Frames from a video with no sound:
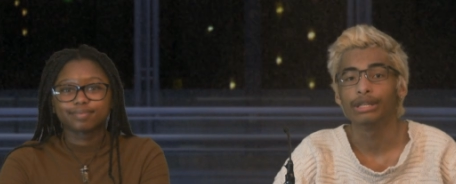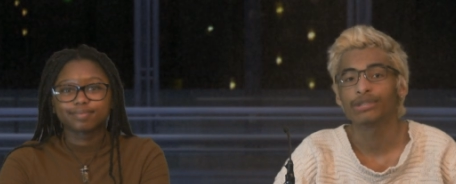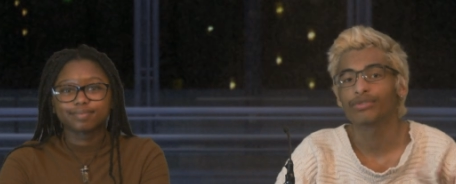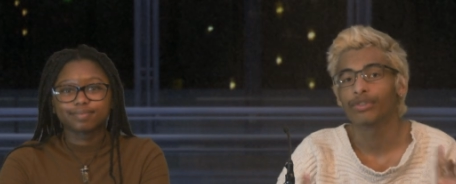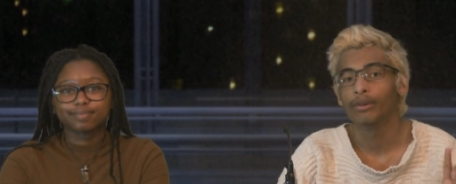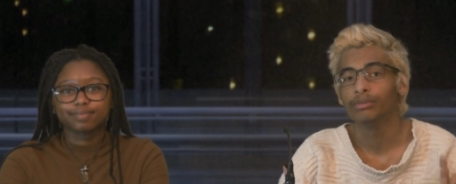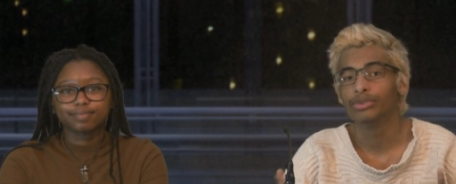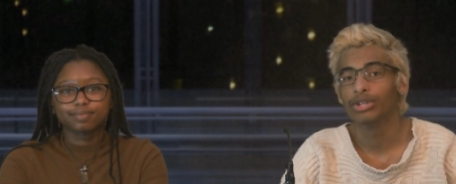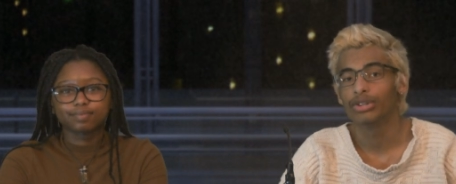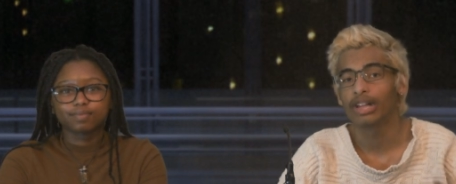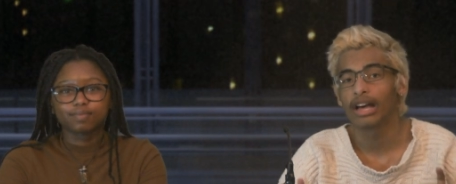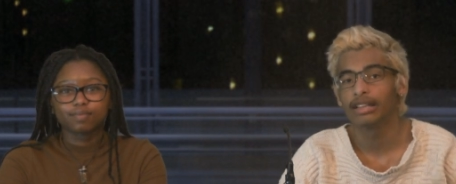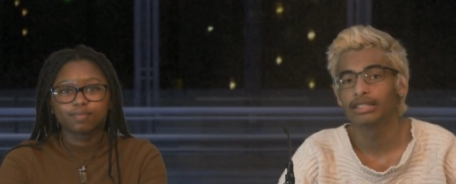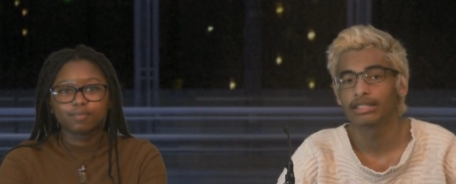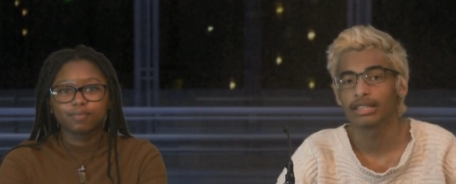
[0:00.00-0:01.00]
Speaker 1: from July
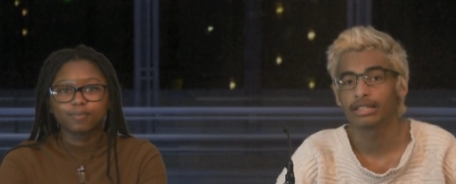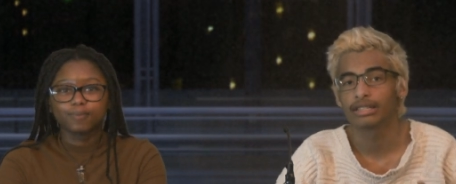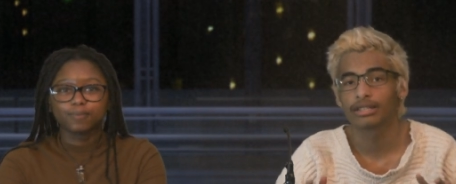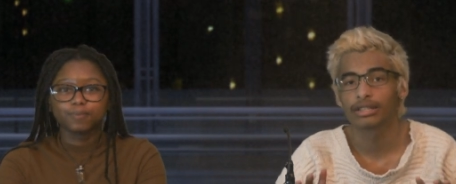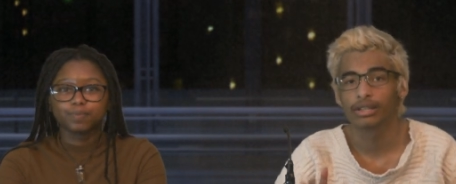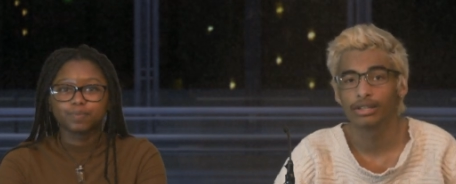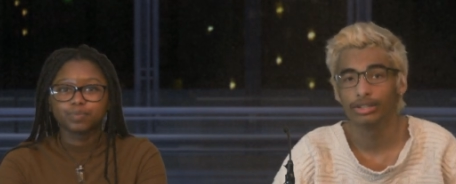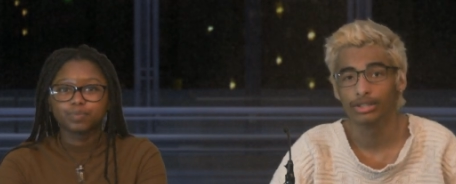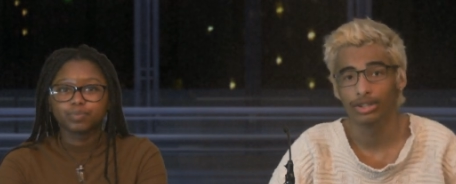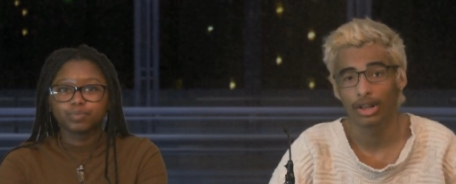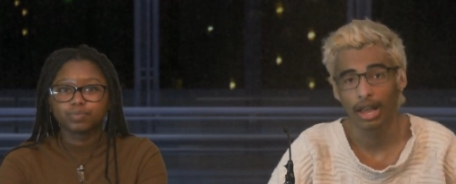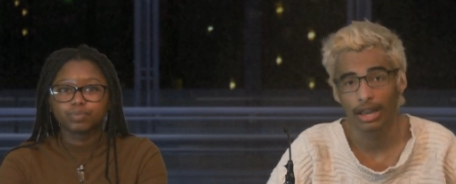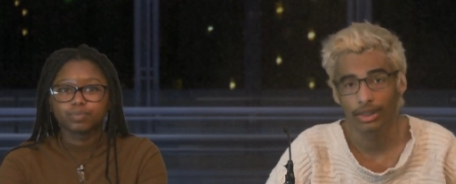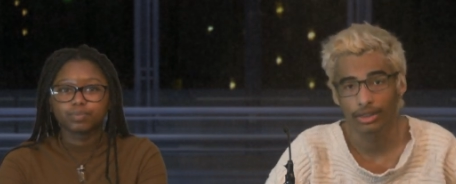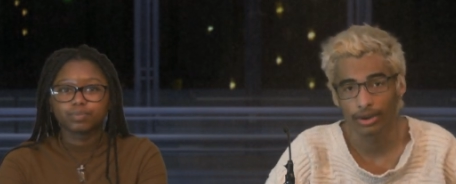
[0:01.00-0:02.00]
6th to July
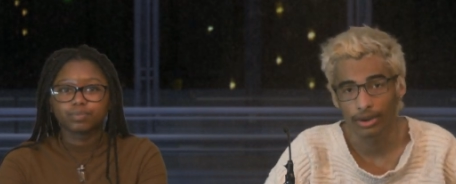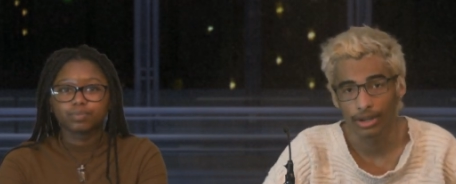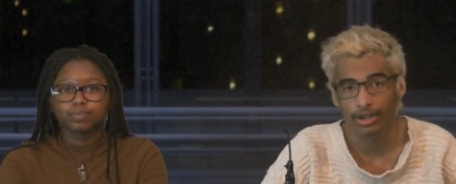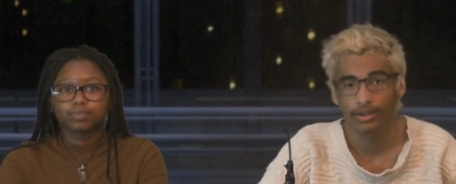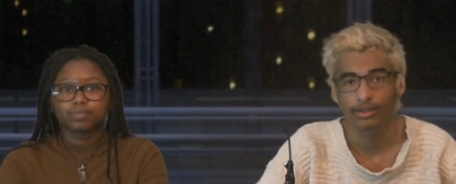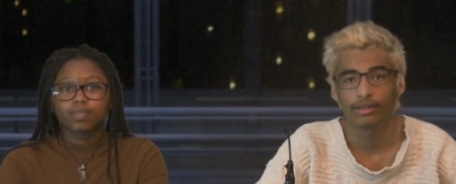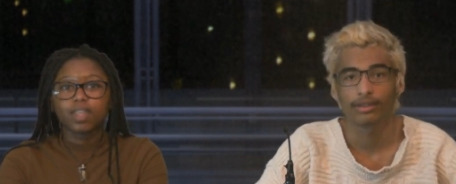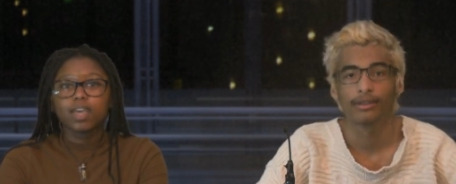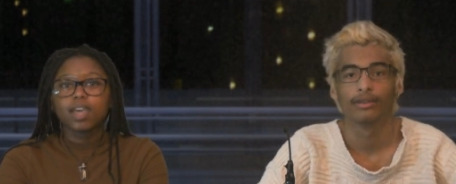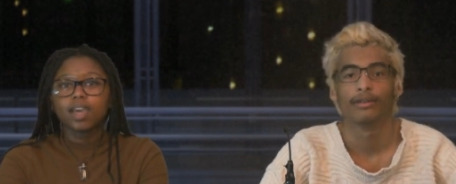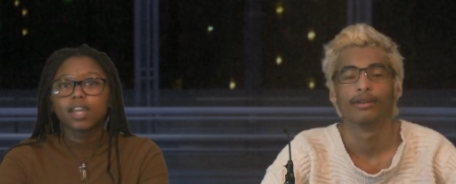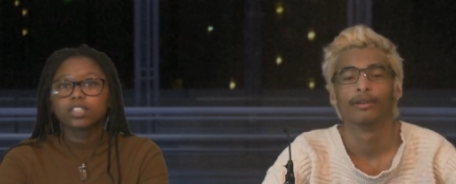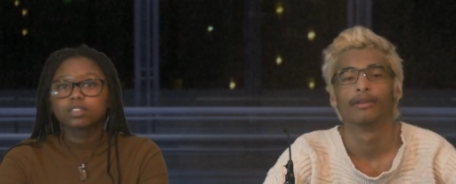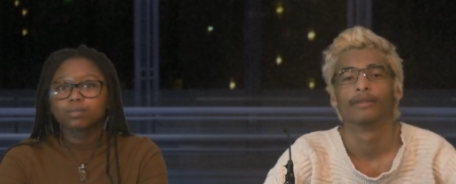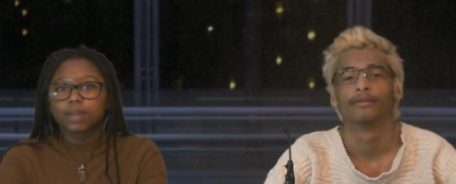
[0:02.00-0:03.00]
30th.
Speaker 2: It is
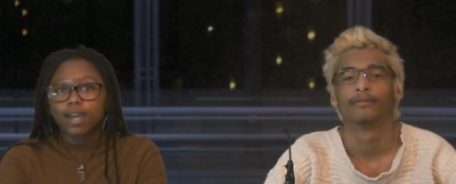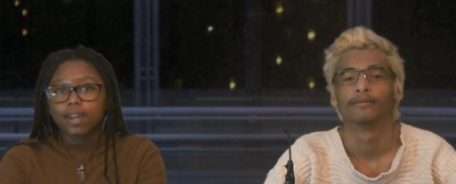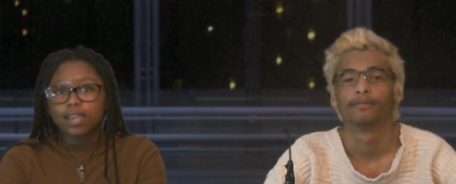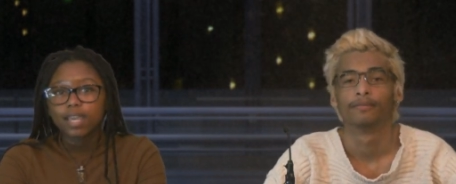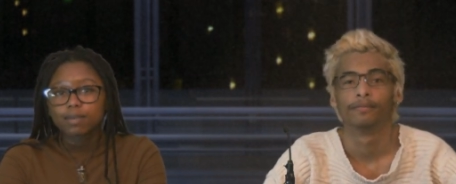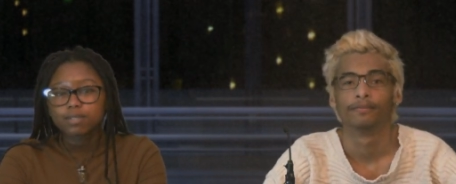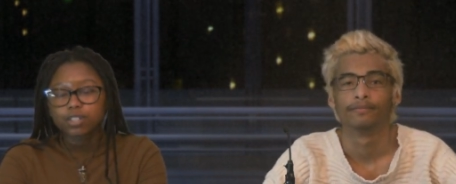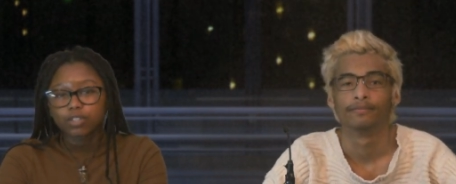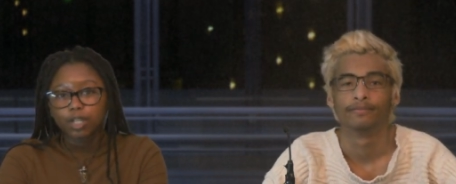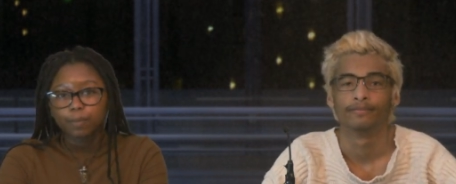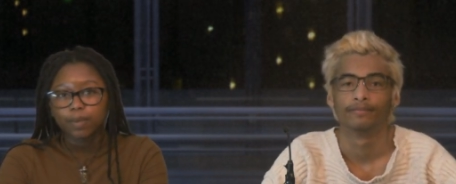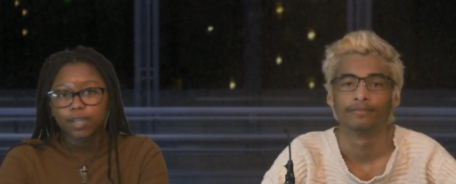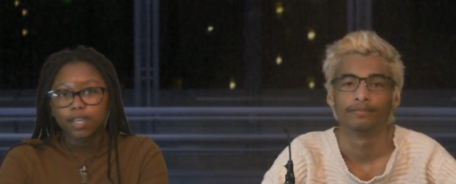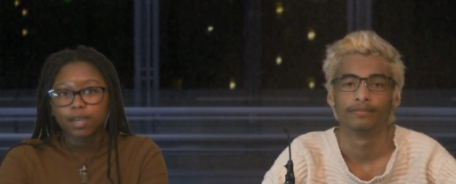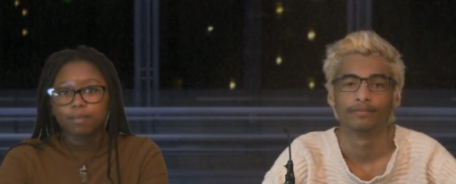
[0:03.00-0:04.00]
from 9 a.m. to 3
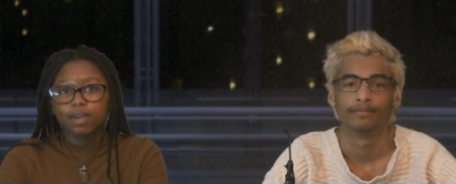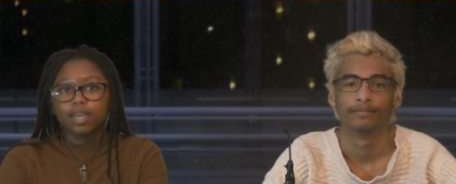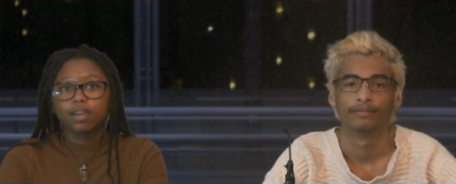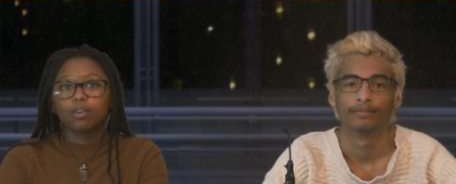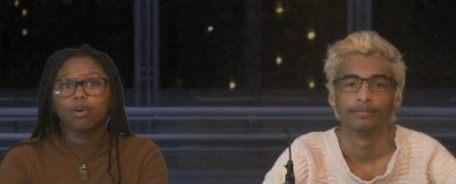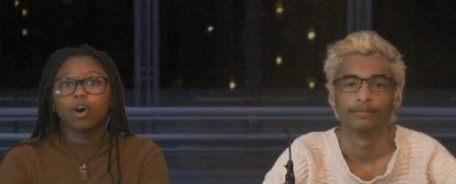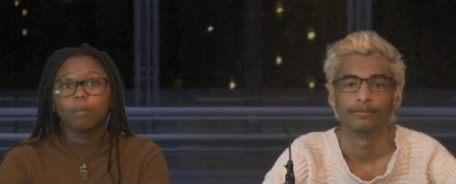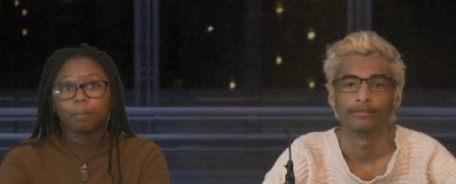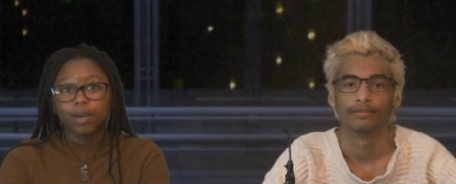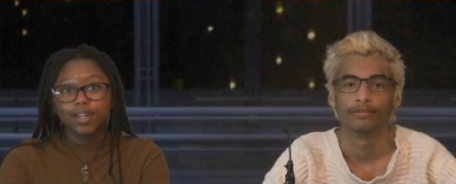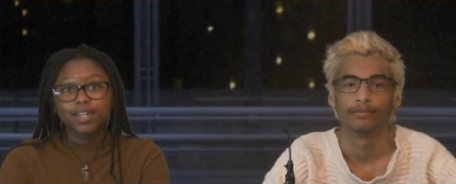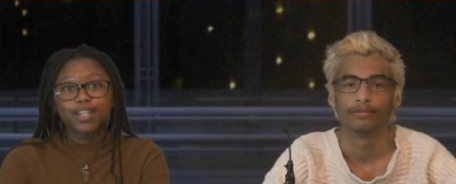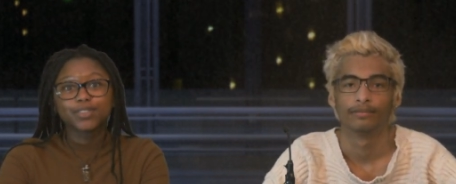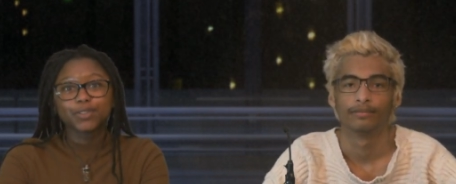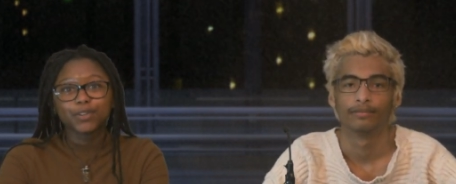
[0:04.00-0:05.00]
p.m. and on
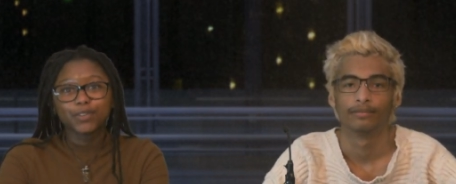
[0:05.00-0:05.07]
Monday through